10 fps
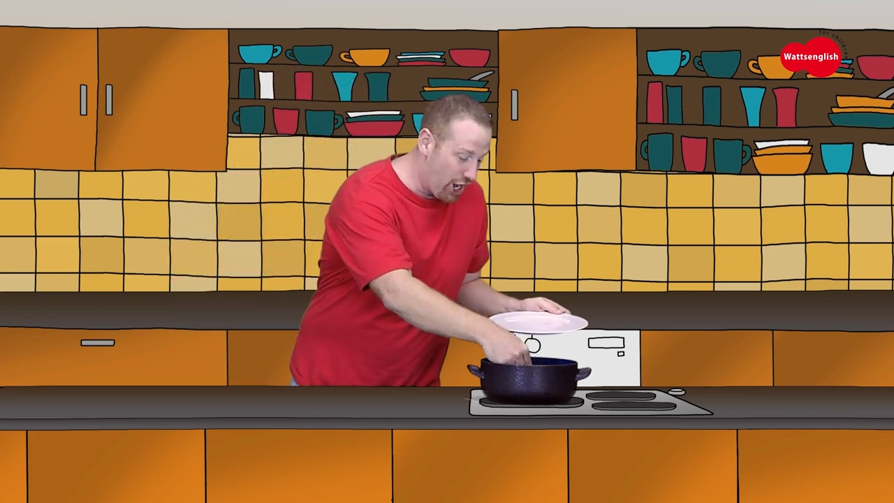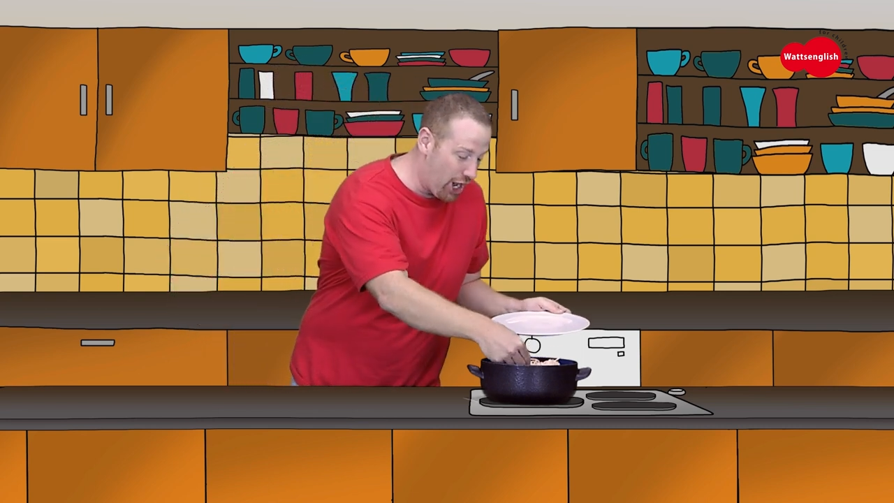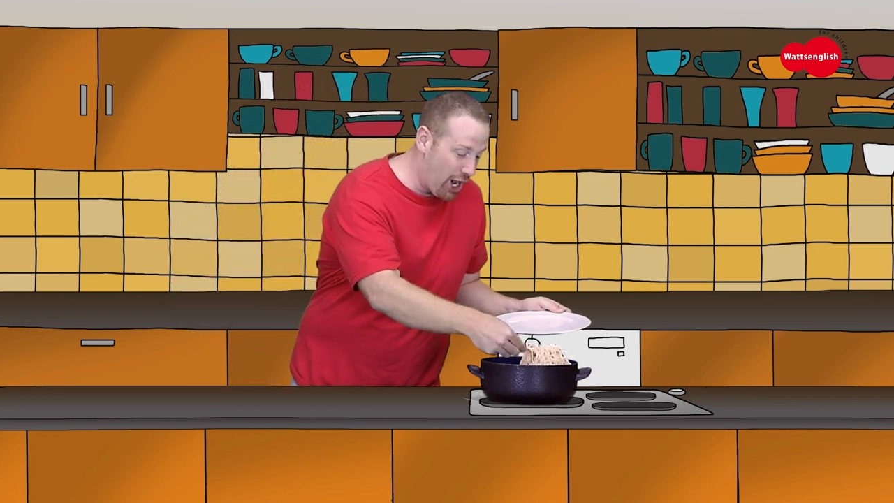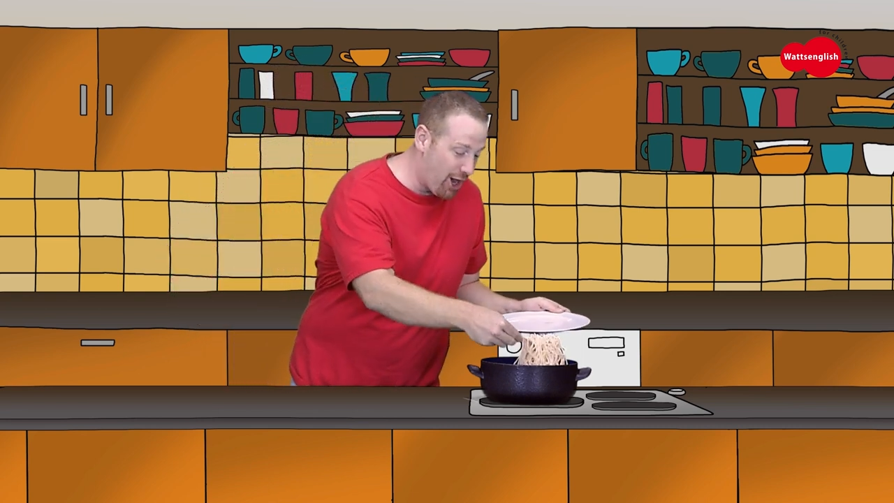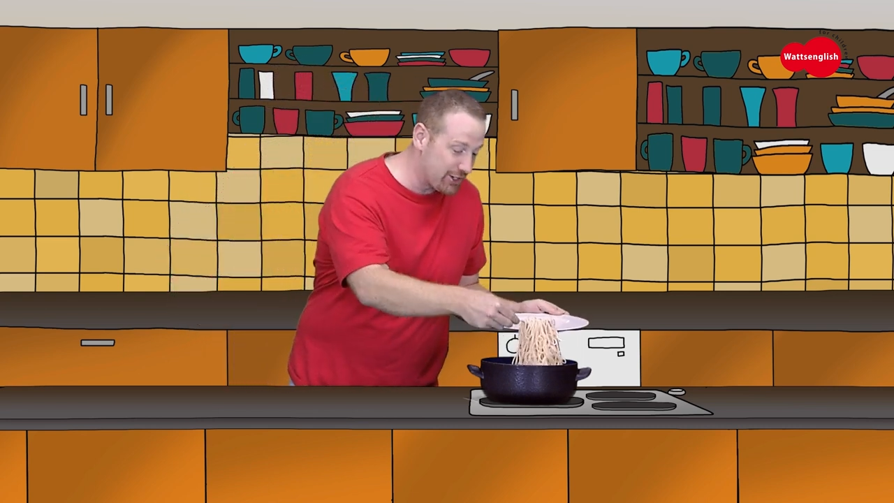
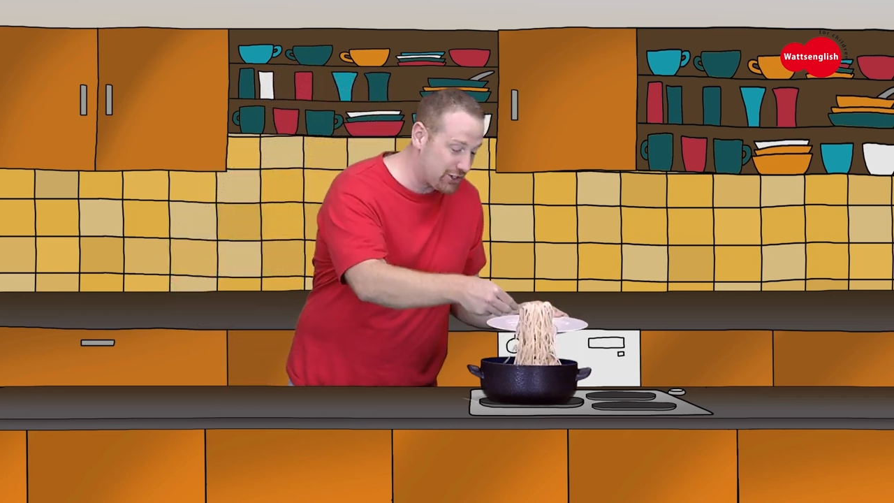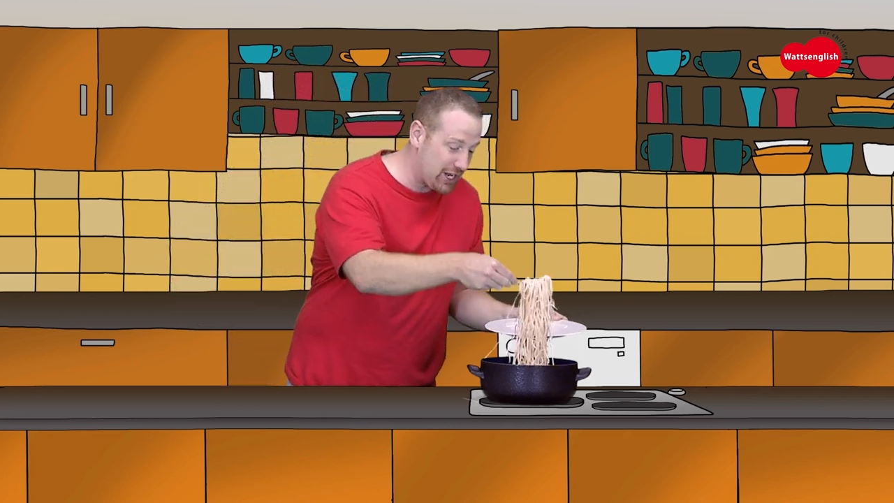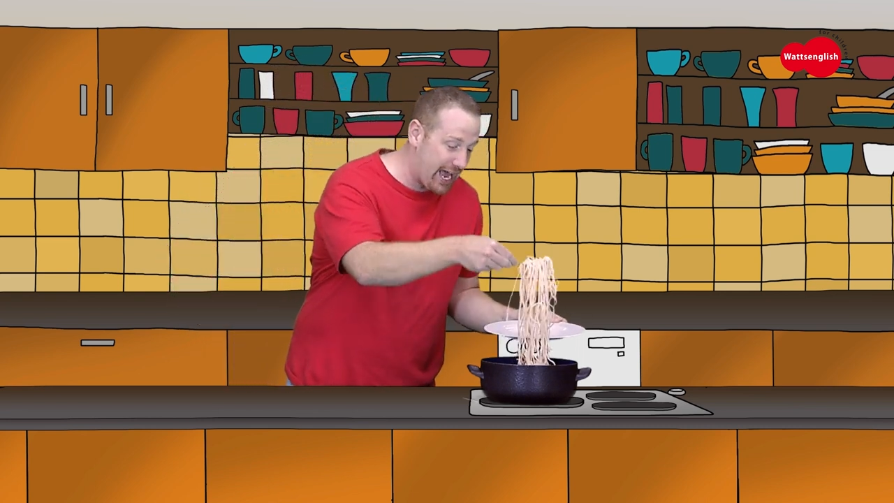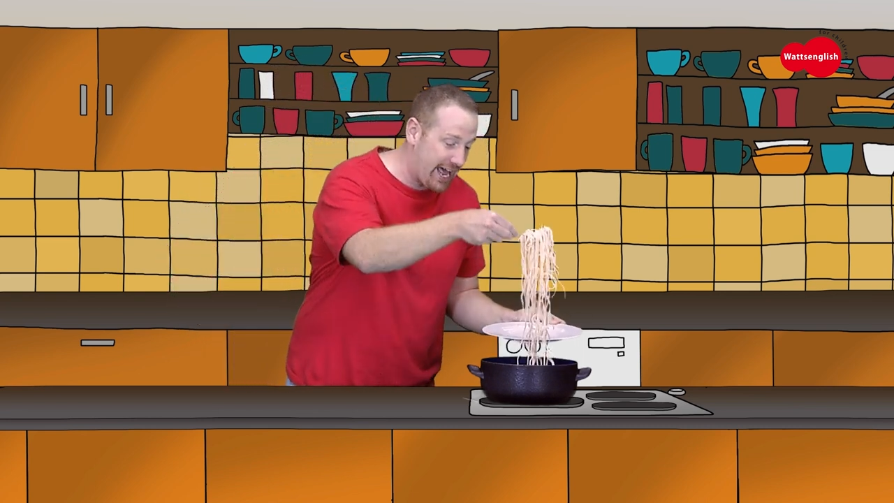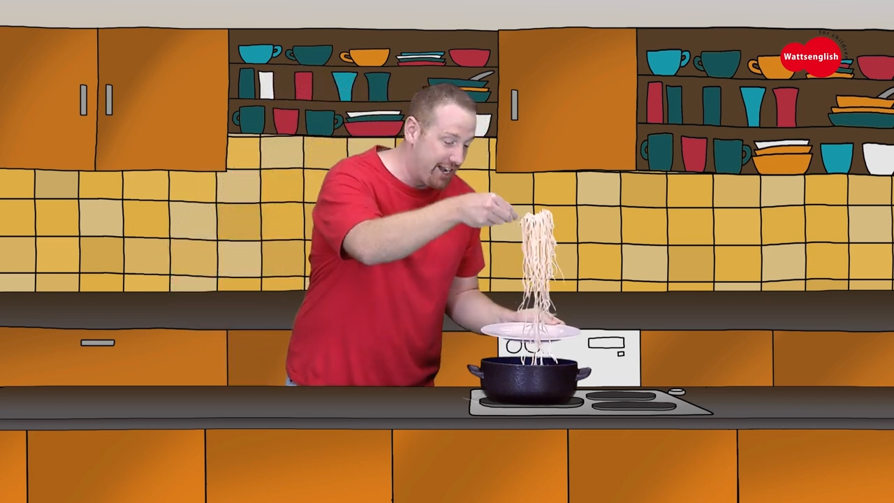
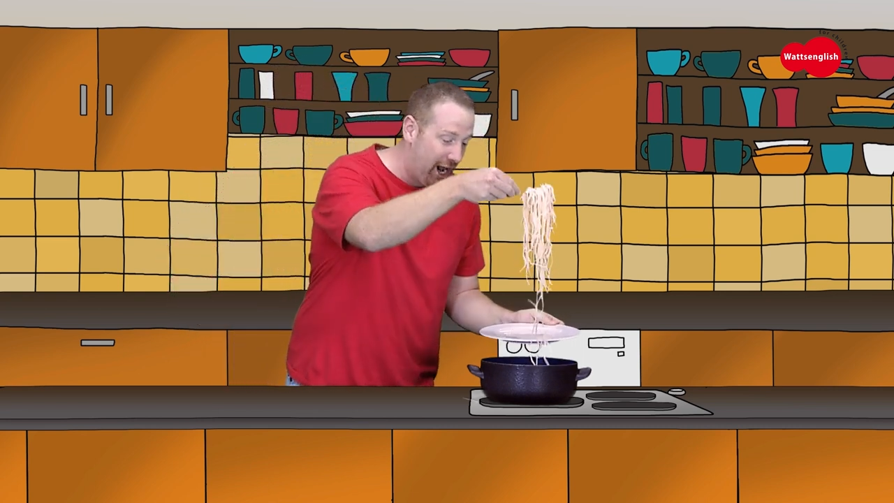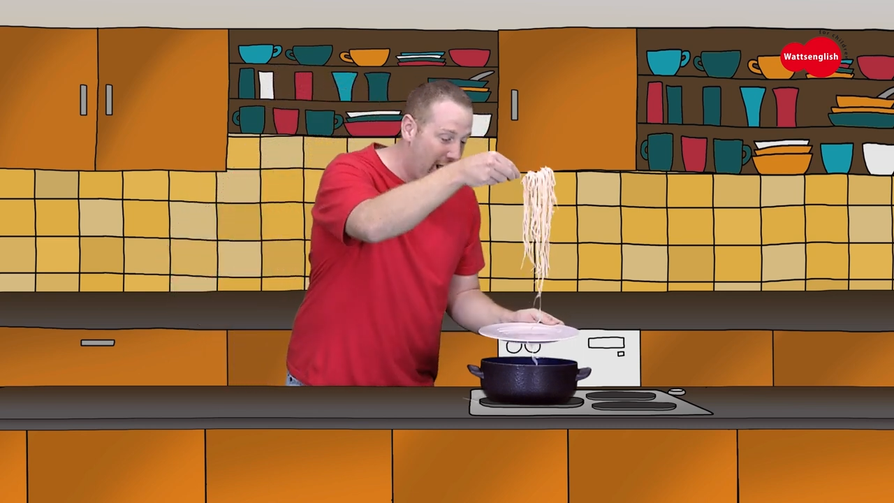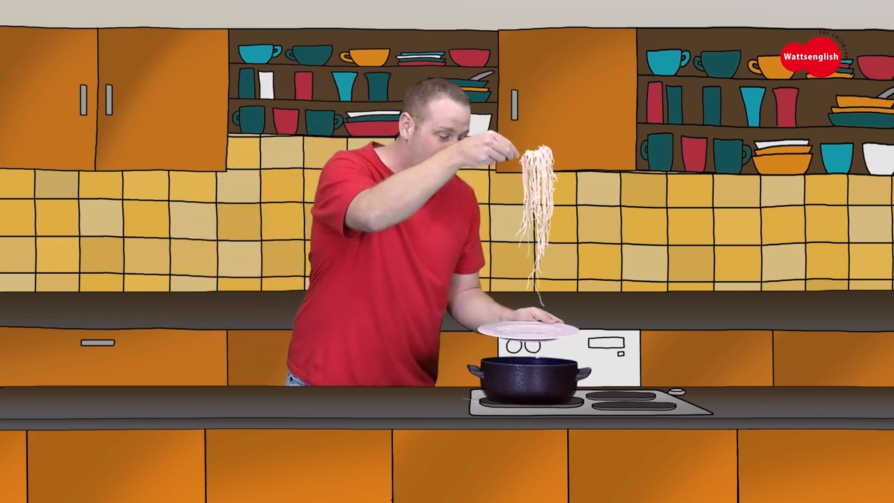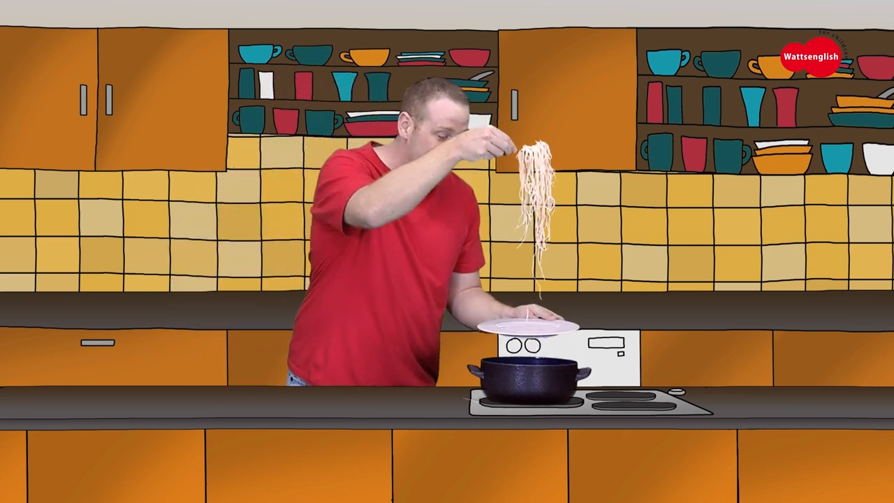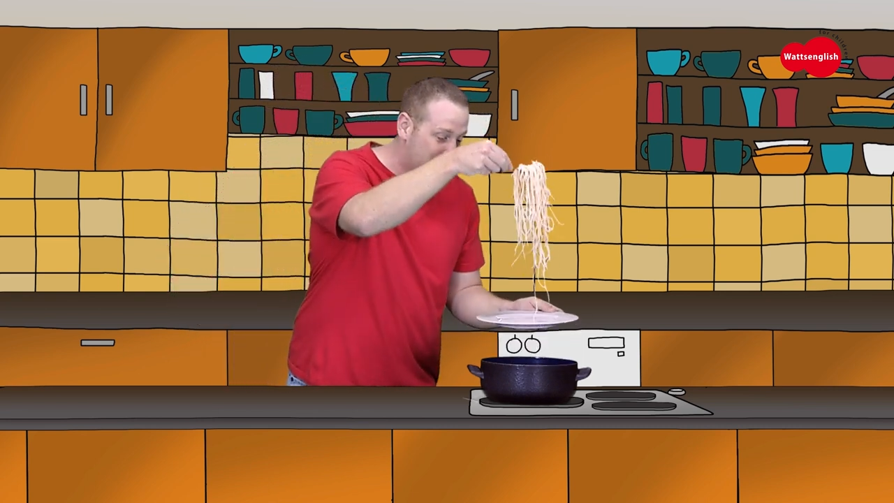lots and
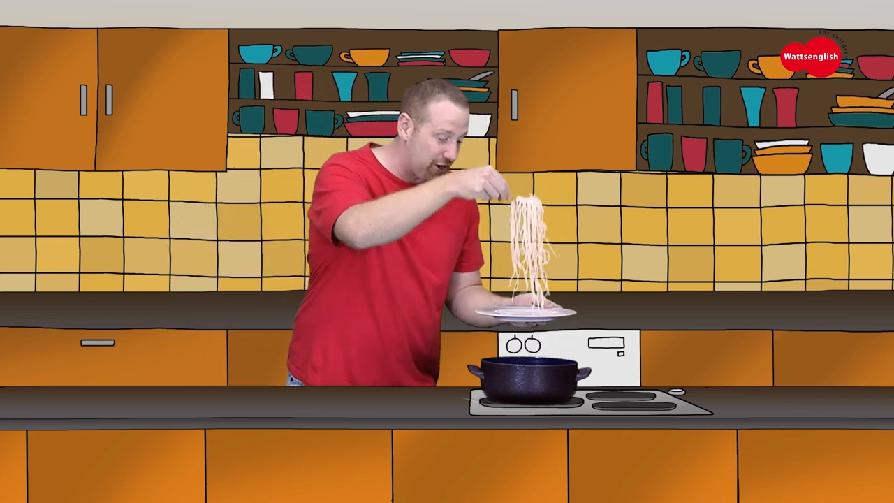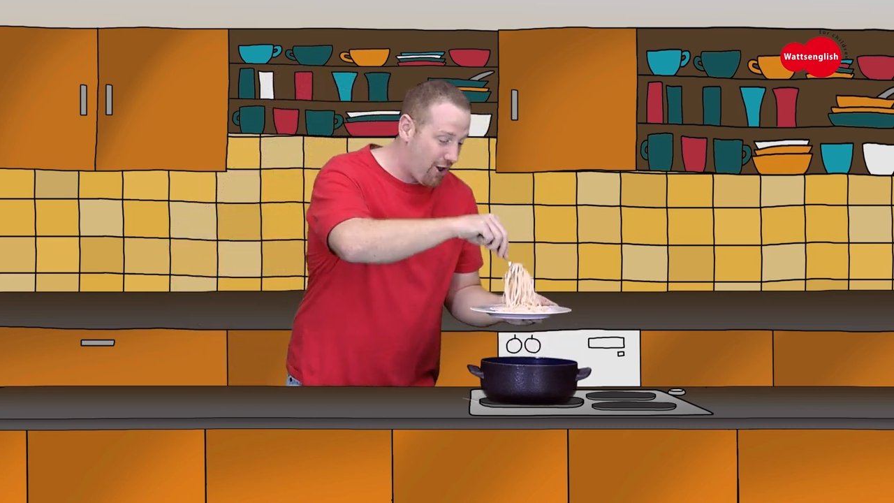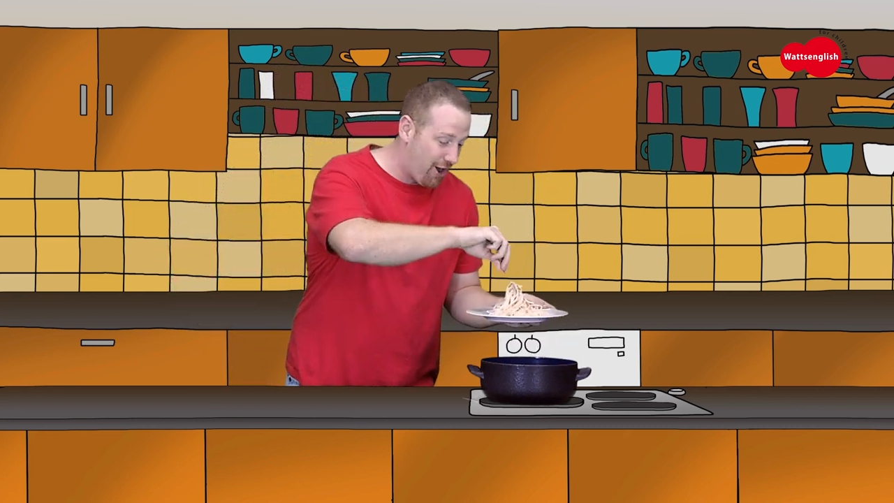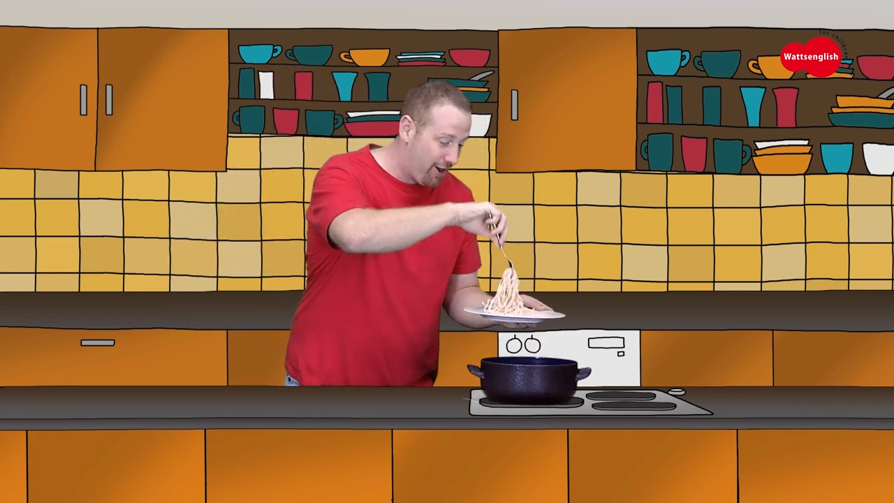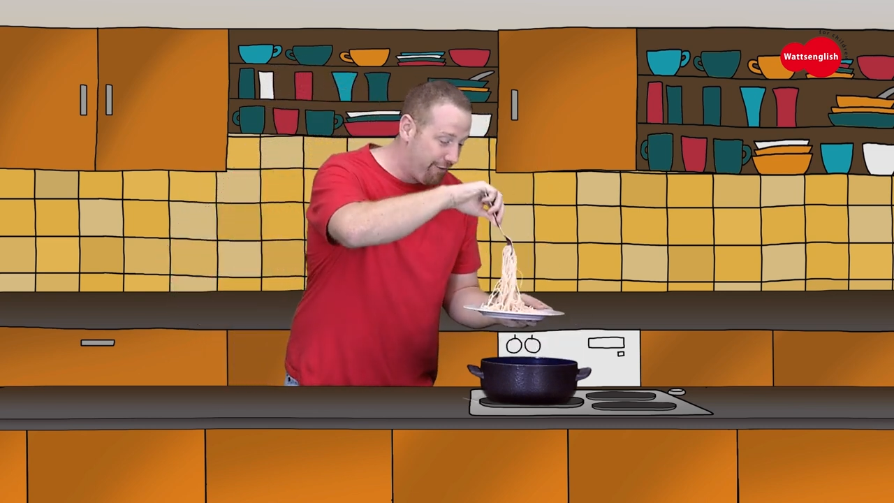lots
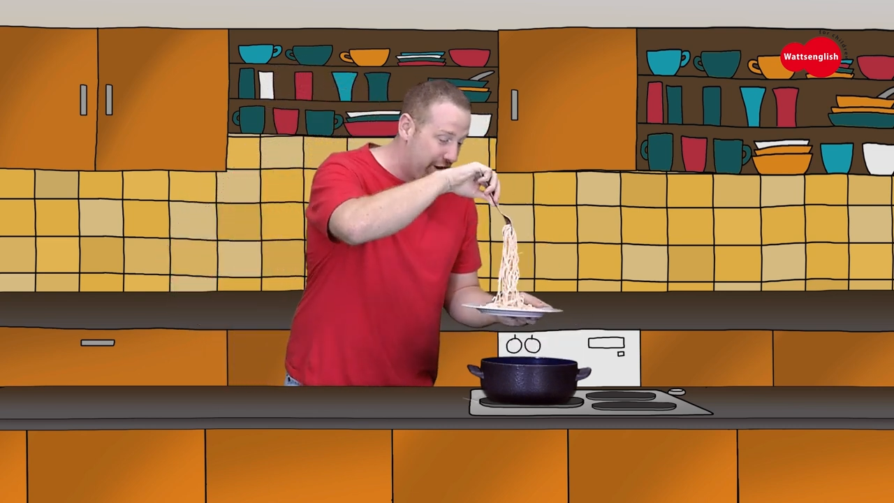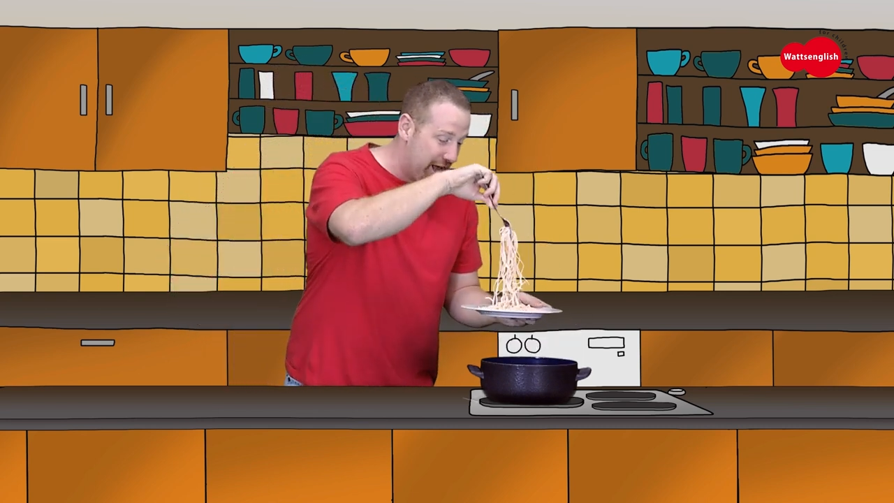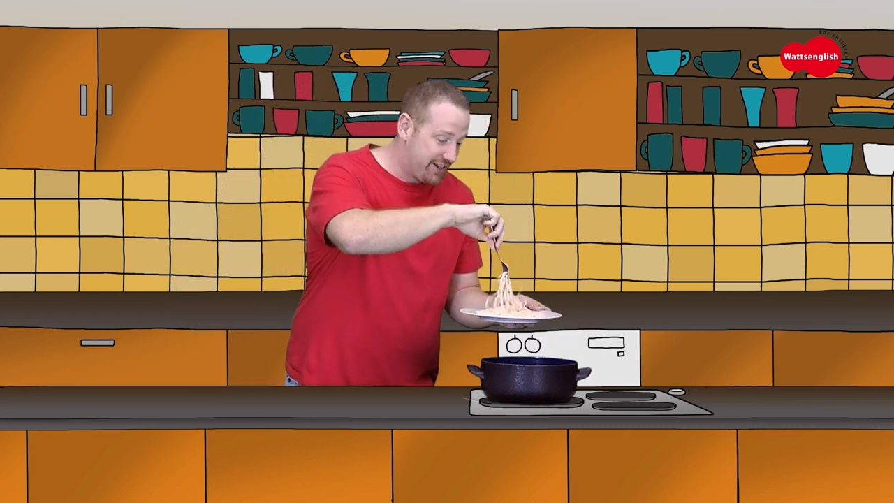of